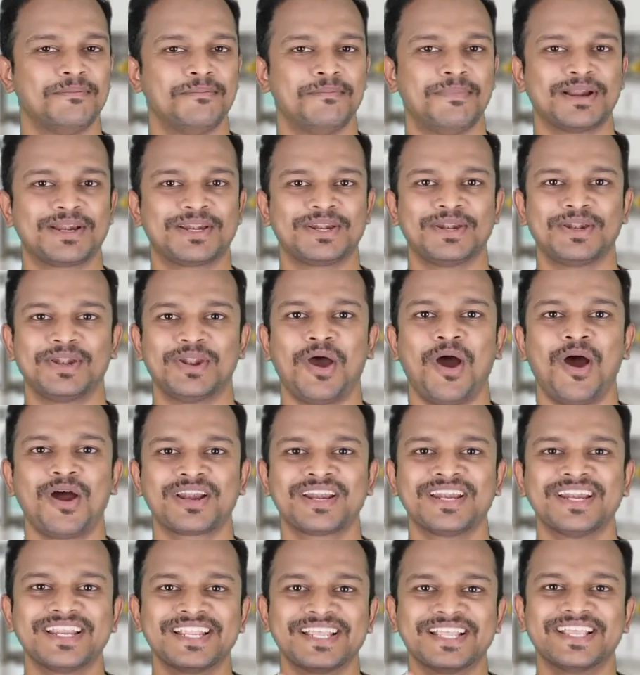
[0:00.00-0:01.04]
but not
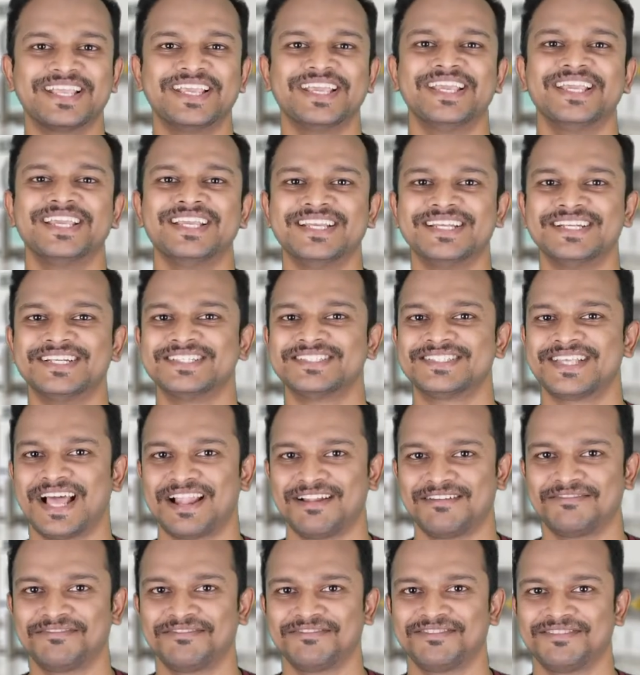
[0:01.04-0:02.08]
ghee
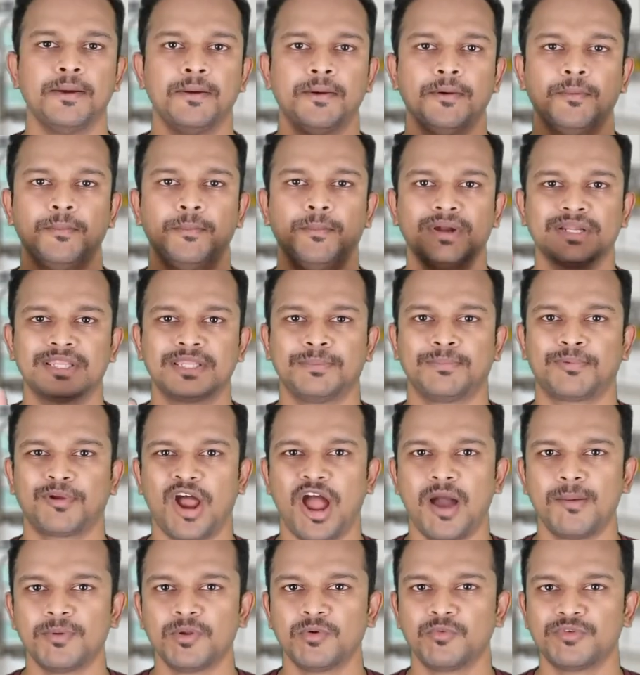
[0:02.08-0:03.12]
itself. But the
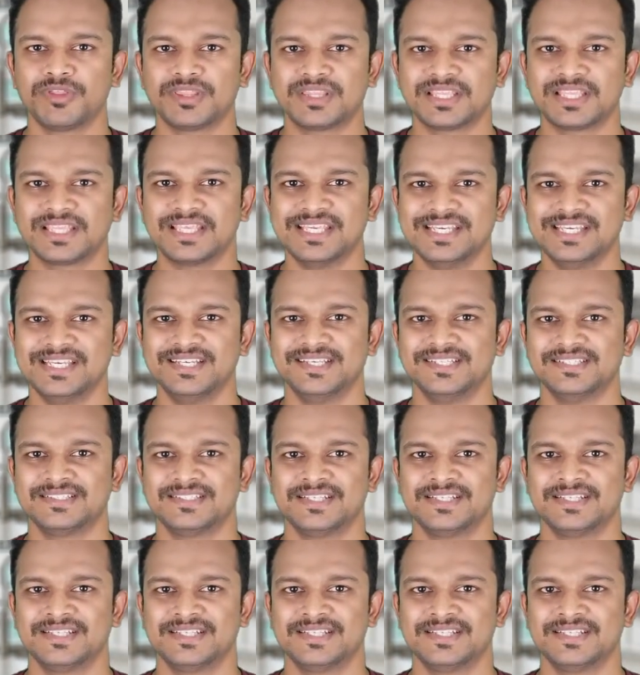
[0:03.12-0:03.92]
problem with ghee is